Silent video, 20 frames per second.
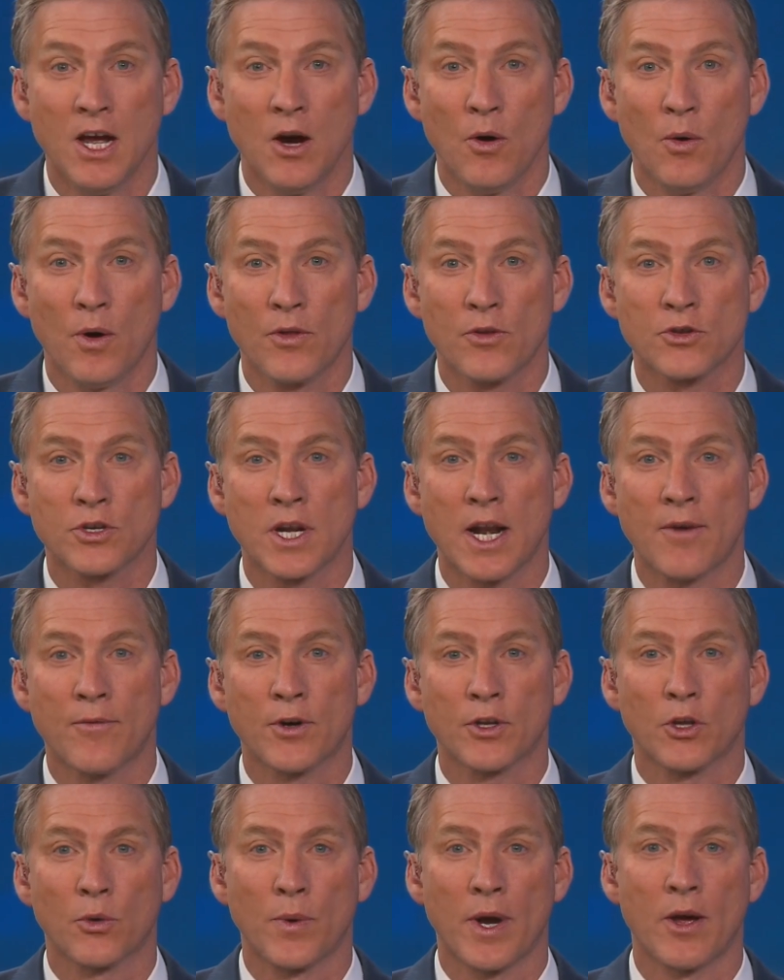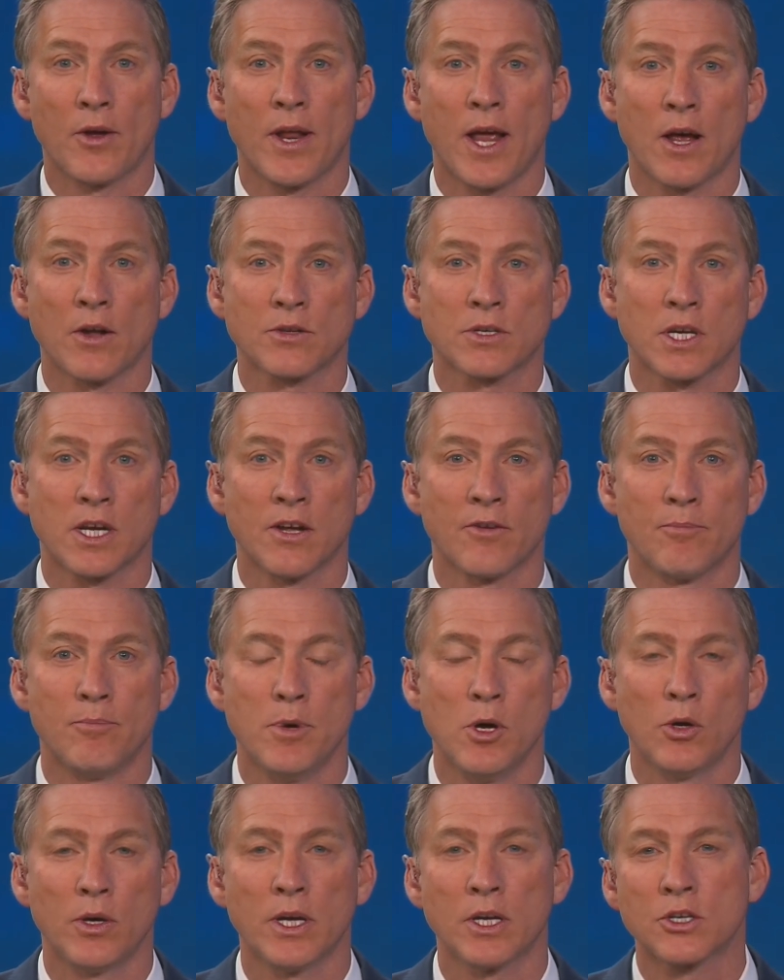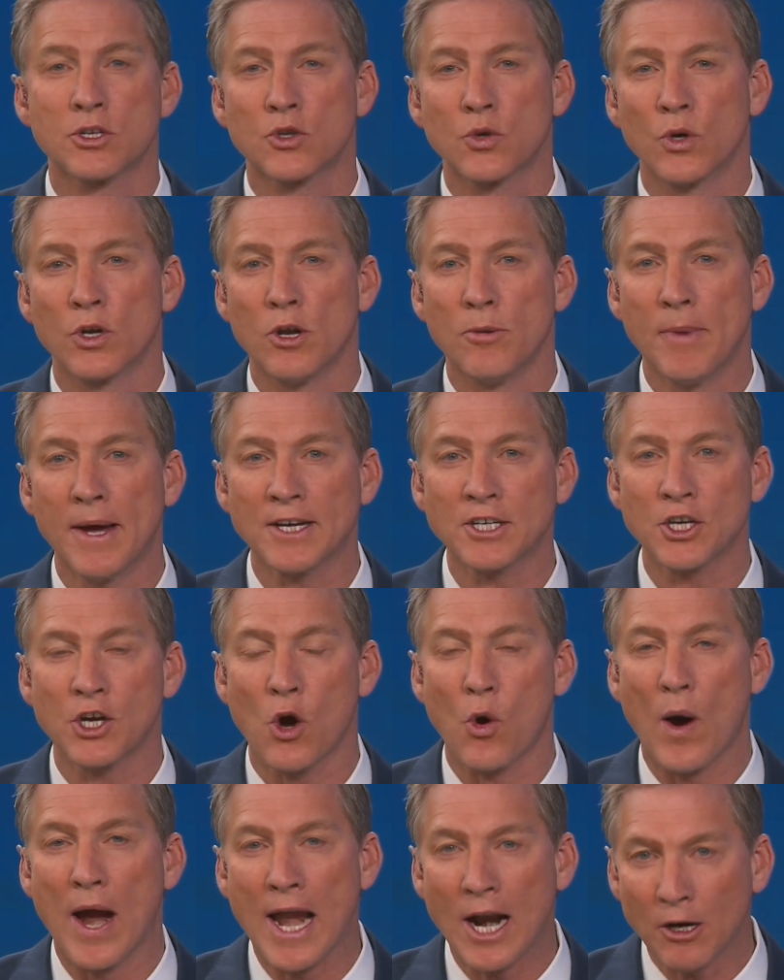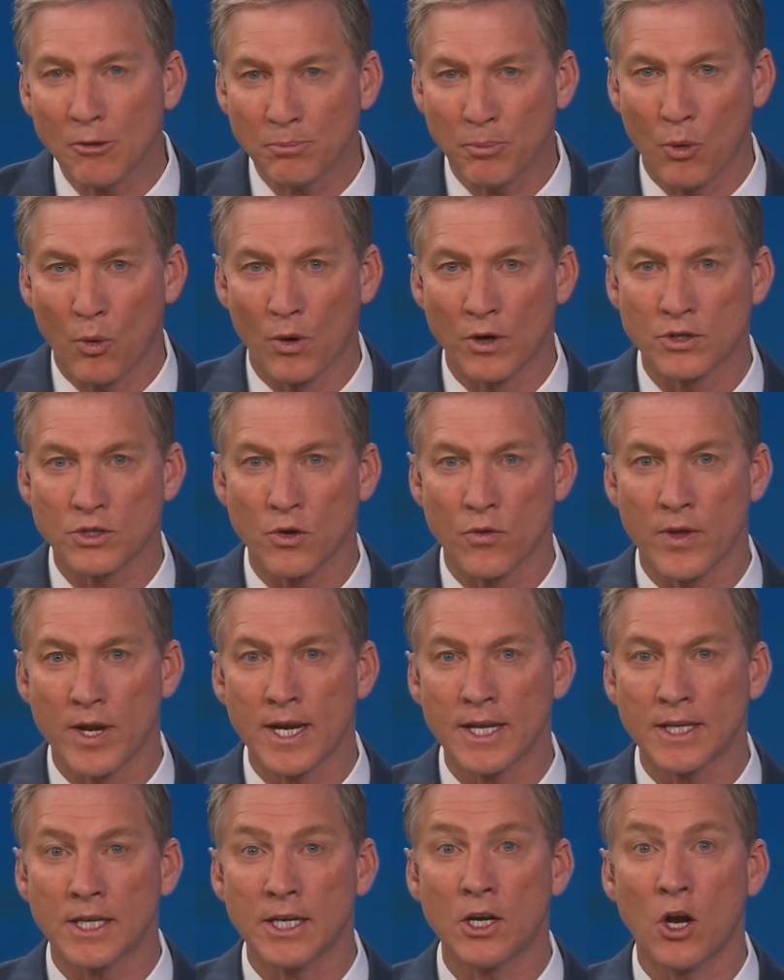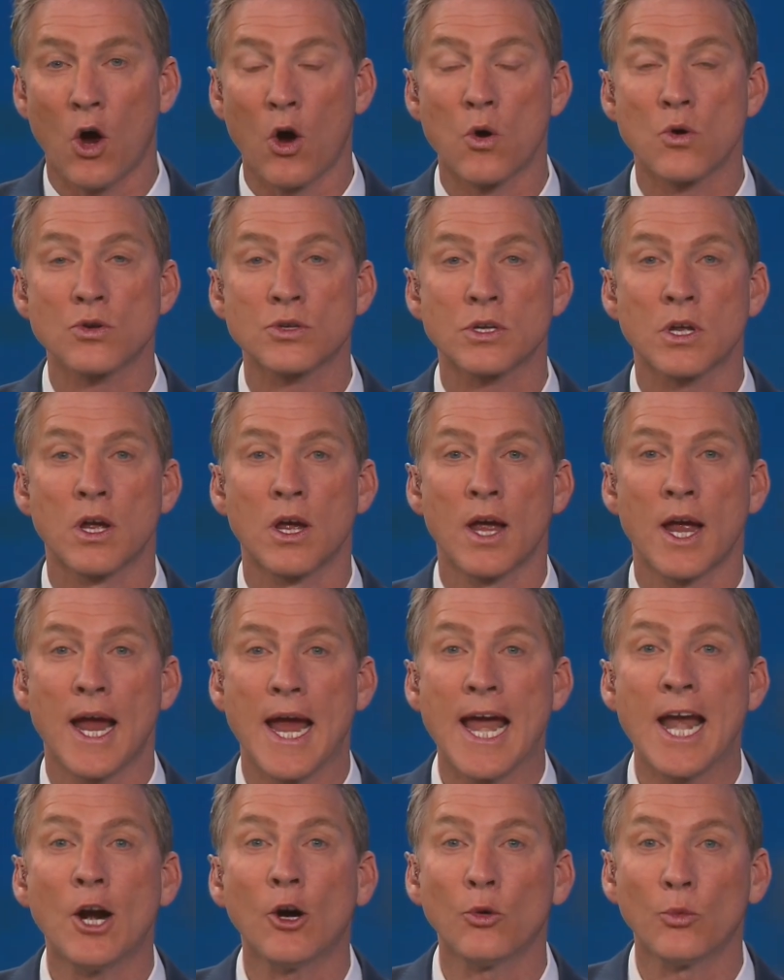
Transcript: Well, there's an effort at the Roundhouse to give millions to a New Mexico airport so that it can host air